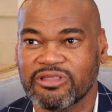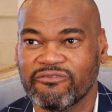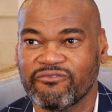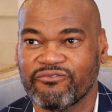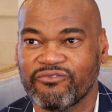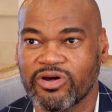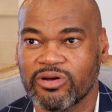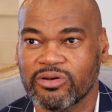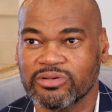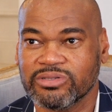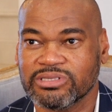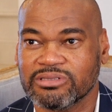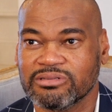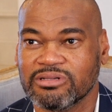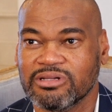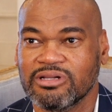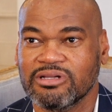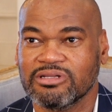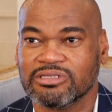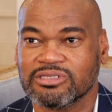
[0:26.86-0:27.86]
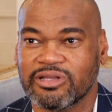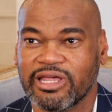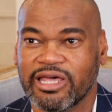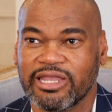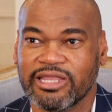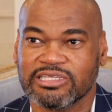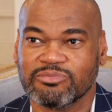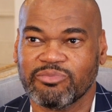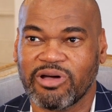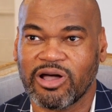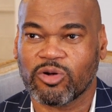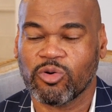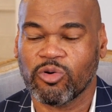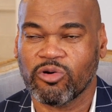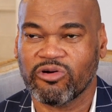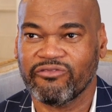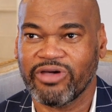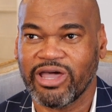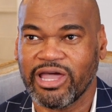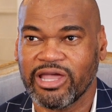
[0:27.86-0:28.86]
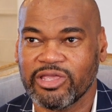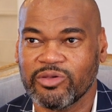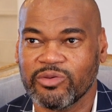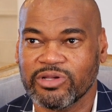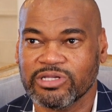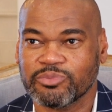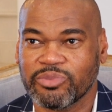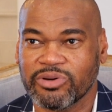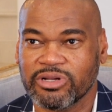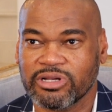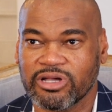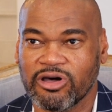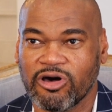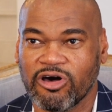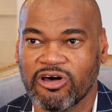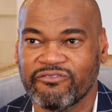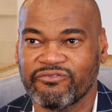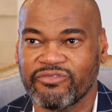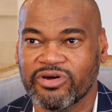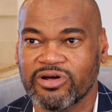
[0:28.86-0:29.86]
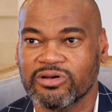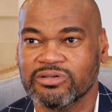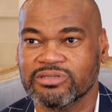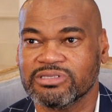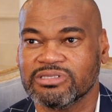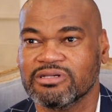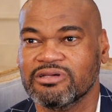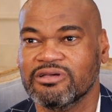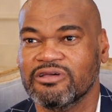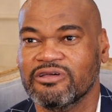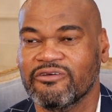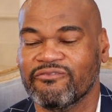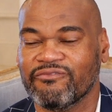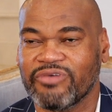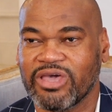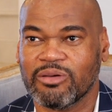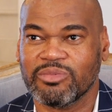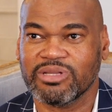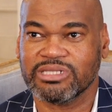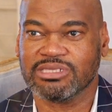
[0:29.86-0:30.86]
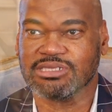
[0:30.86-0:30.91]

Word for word: them first. So that is my core value is putting God first, family